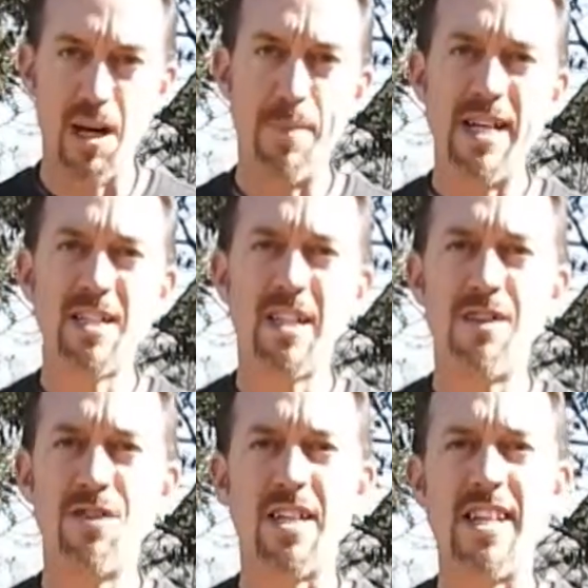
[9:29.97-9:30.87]
Basically
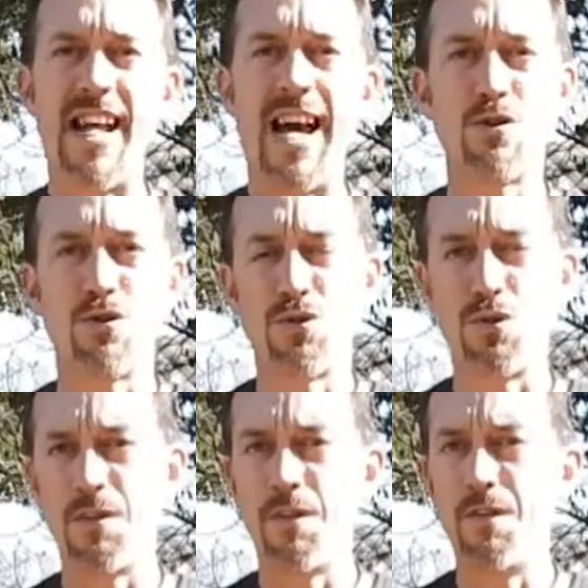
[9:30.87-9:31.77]
gives it a natural
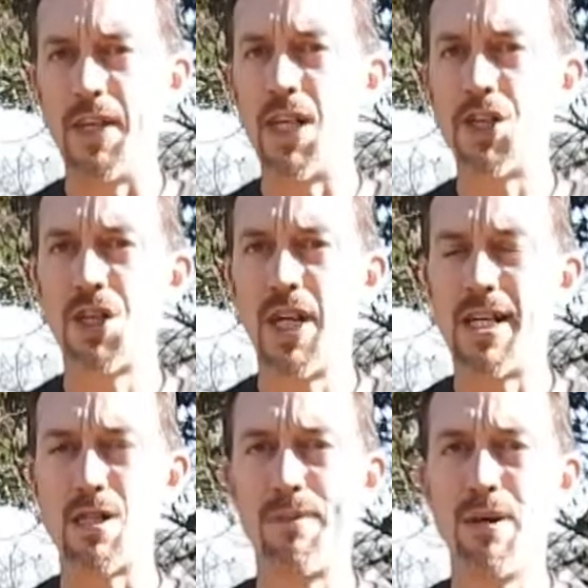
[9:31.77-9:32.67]
sort of a finish,
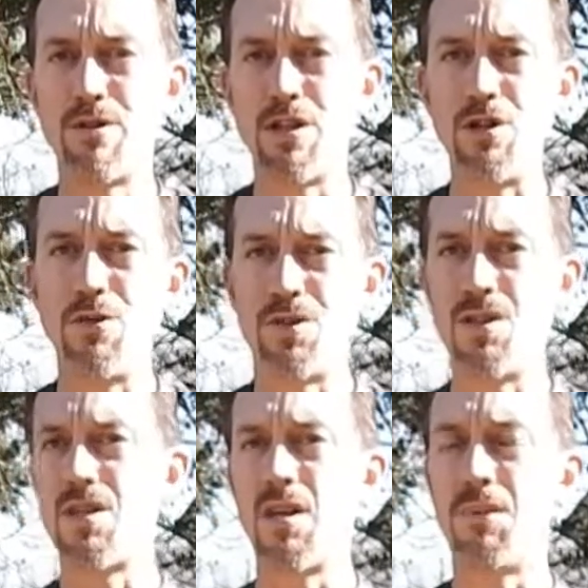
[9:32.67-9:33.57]
as opposed to
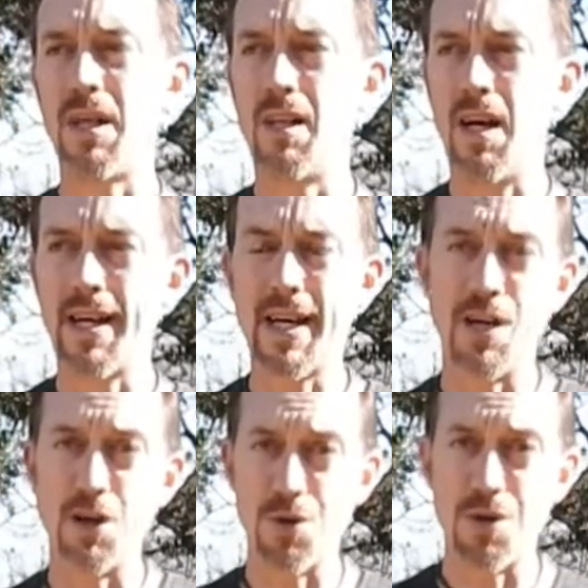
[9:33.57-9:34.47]
using something like a
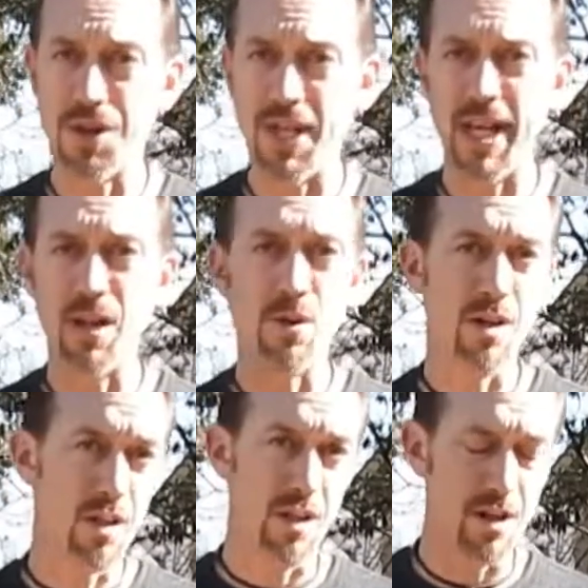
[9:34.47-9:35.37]
urethane or
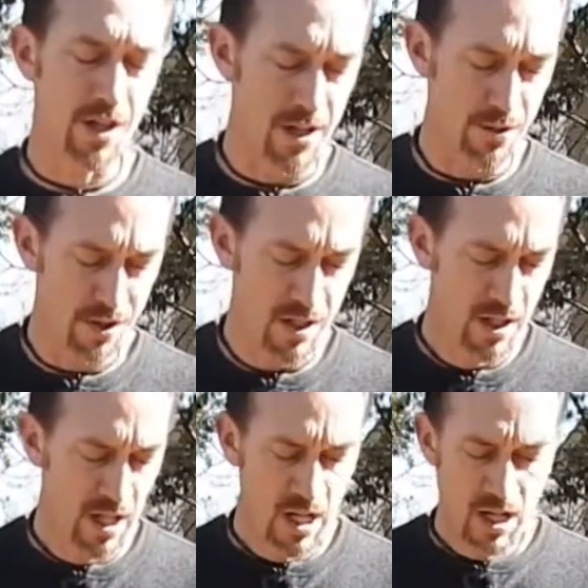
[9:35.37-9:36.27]
a clear coat.
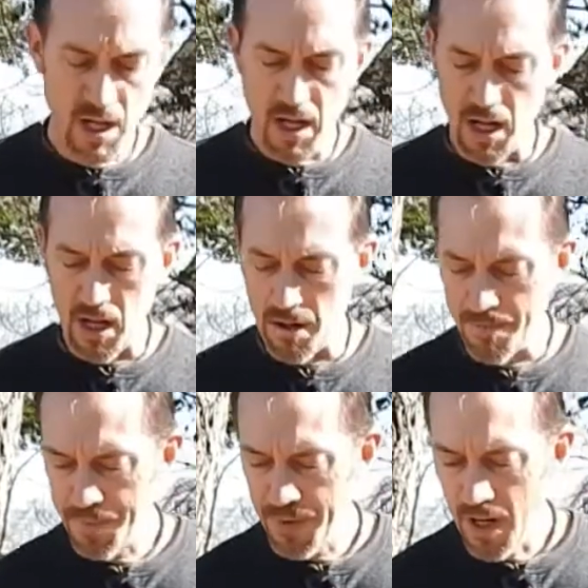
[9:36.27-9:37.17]

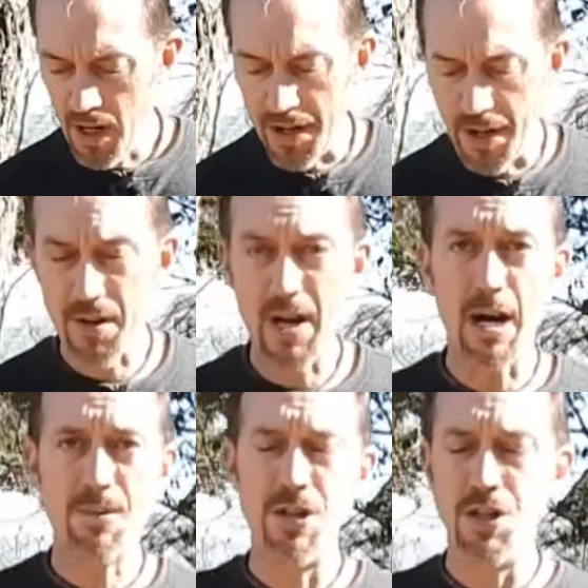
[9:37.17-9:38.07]
Another
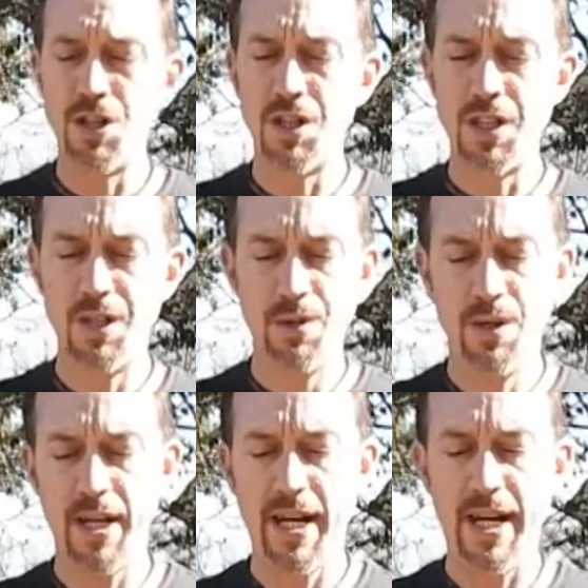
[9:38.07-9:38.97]
option you can do,
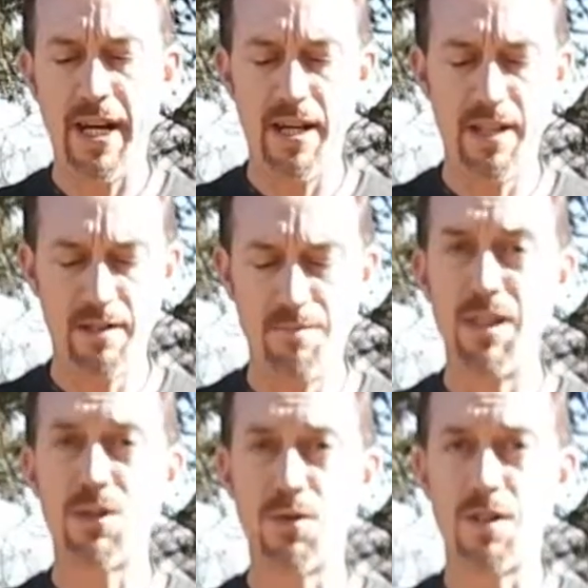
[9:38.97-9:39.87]
and
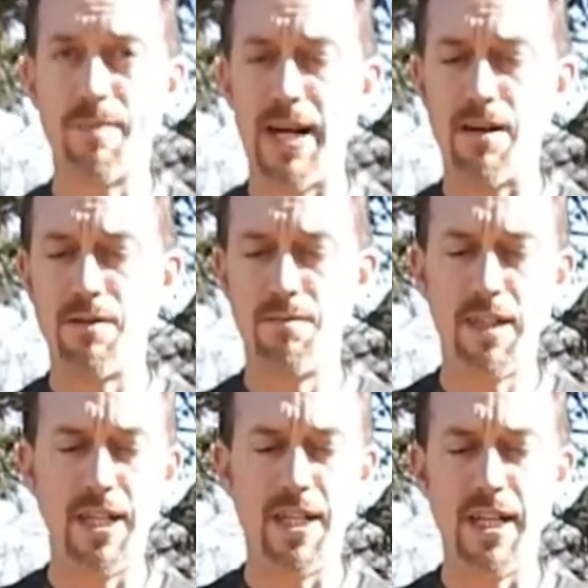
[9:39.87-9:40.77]
this one's about
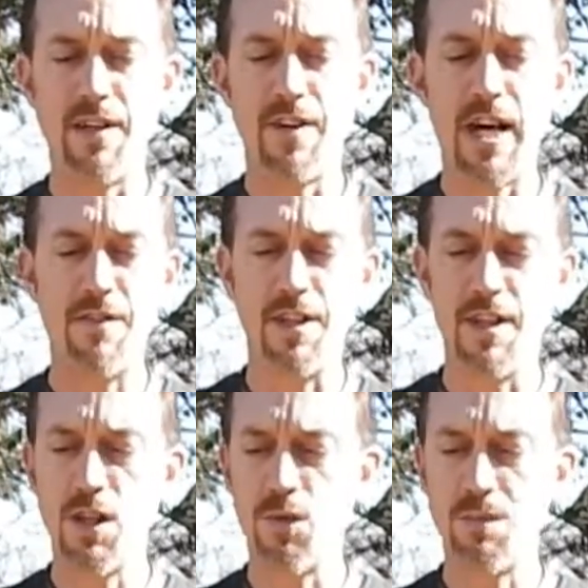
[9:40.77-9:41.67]
in need of having
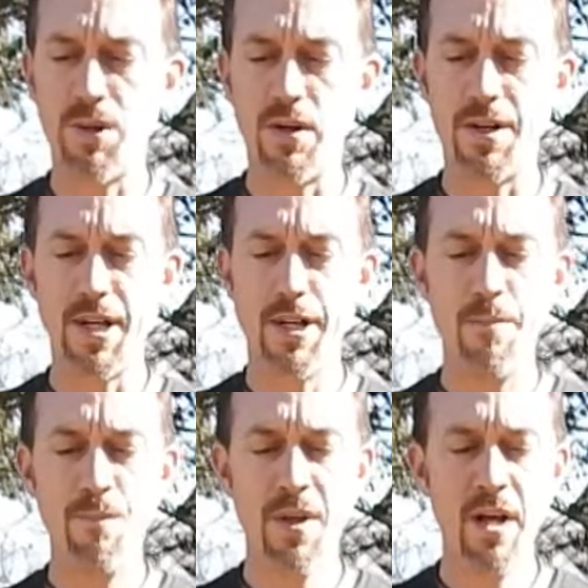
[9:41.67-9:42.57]
another one put on
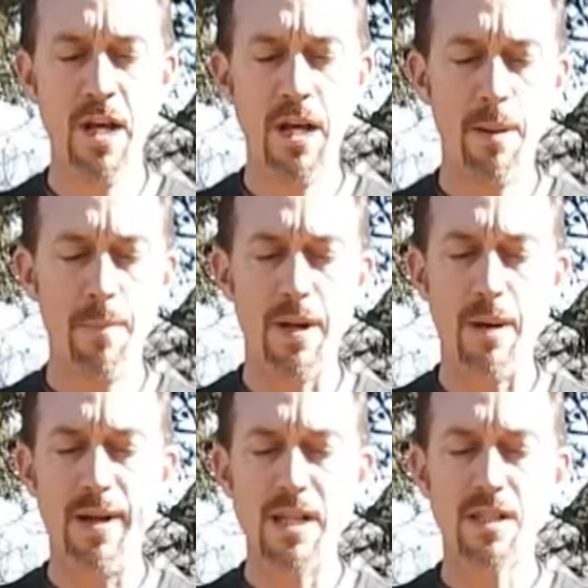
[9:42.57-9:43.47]
here, but
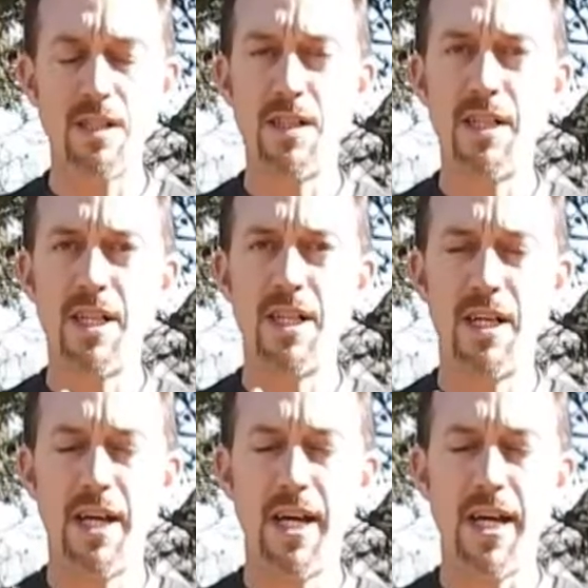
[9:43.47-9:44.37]
I basically
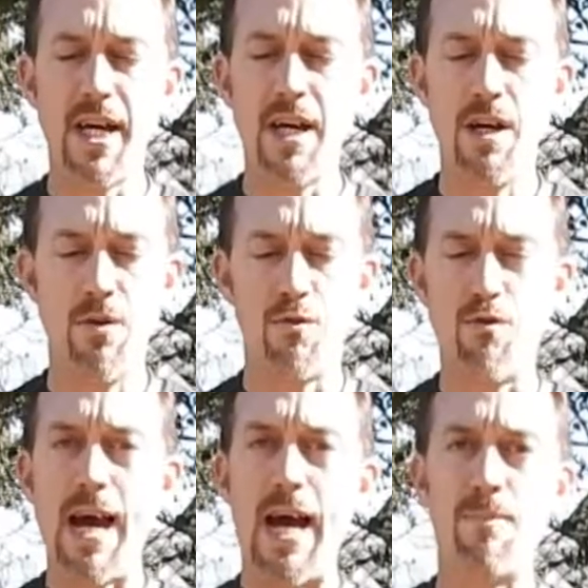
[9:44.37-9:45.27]
did a
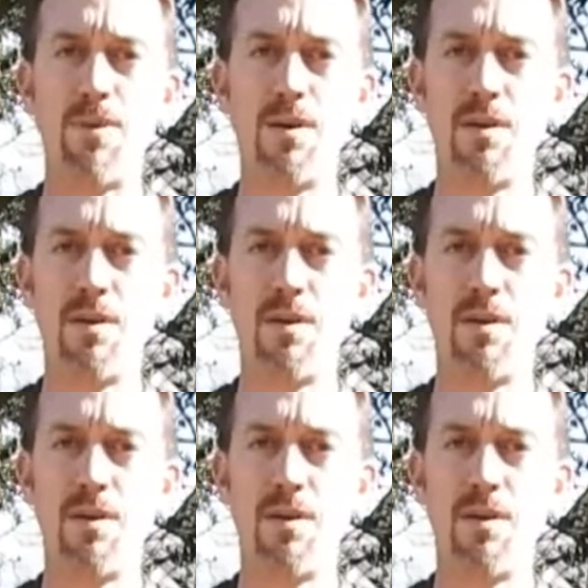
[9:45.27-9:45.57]
wrap,